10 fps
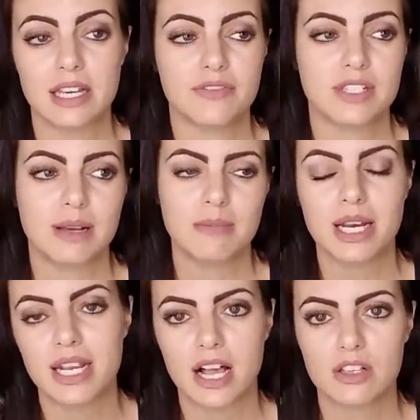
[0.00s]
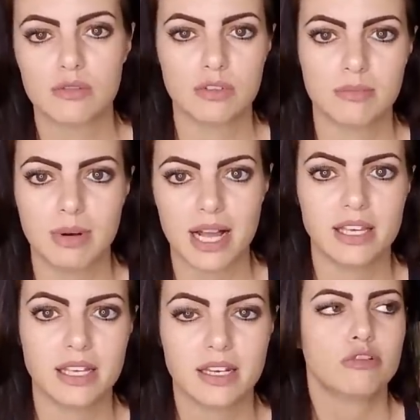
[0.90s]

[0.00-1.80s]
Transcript: if somebody else would buy it.